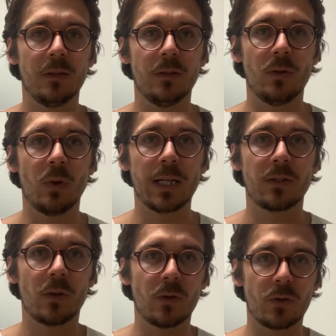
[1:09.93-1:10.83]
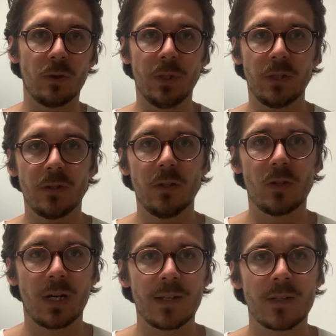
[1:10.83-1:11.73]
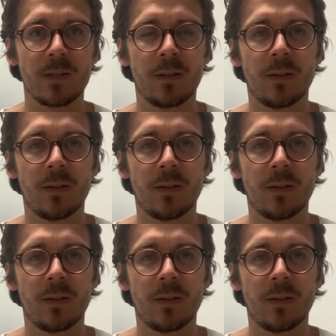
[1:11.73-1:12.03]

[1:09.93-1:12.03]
direct contributor to the trust,